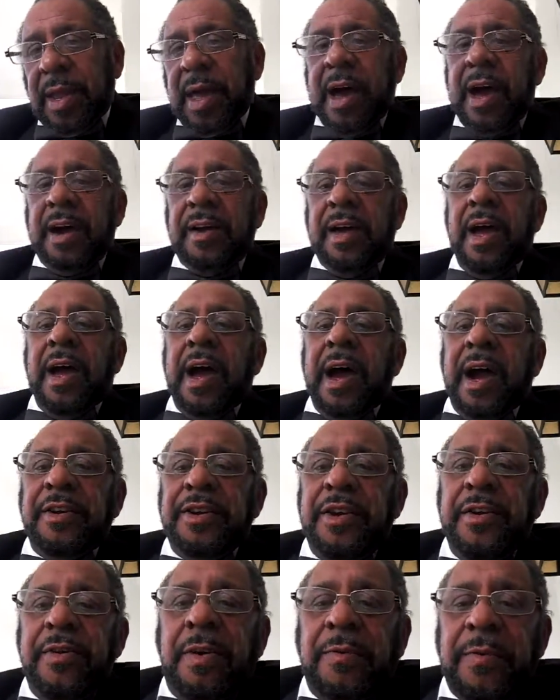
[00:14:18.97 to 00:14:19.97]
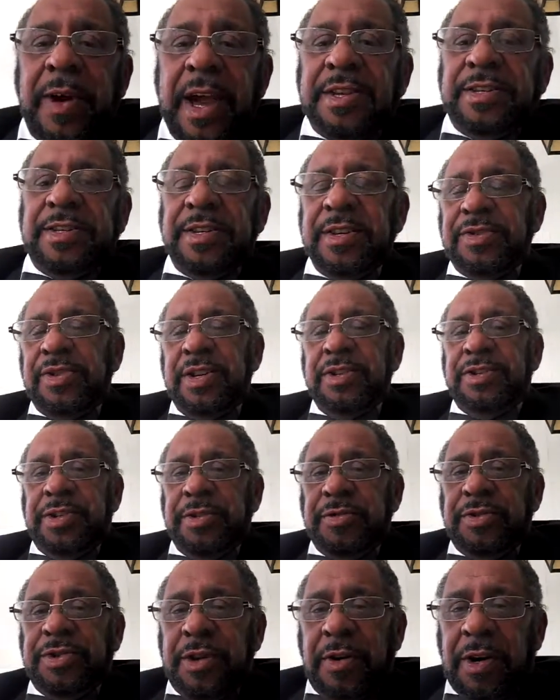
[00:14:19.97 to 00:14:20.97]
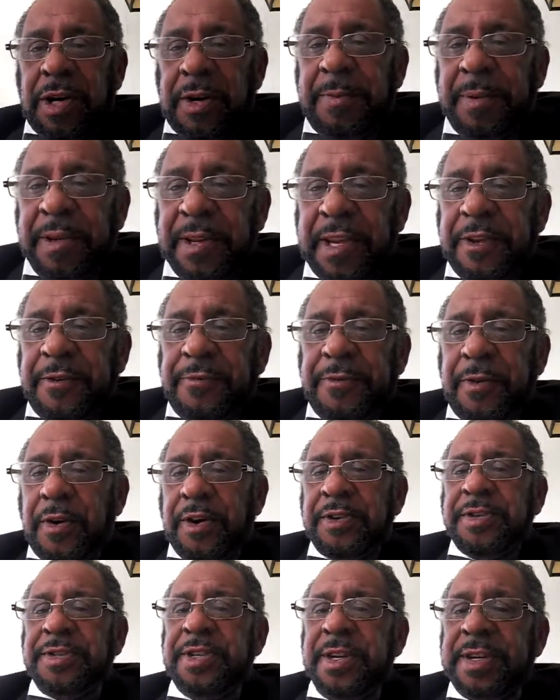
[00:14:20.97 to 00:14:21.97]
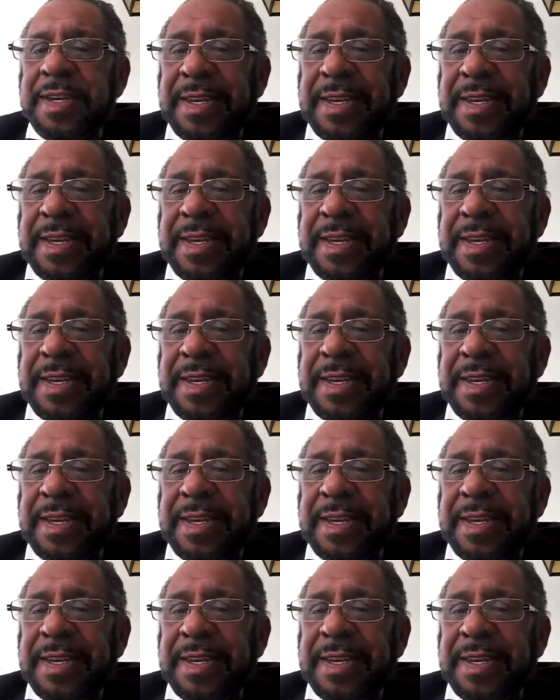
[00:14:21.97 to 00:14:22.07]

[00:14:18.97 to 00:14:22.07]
Are you a racist? Did you join the police force to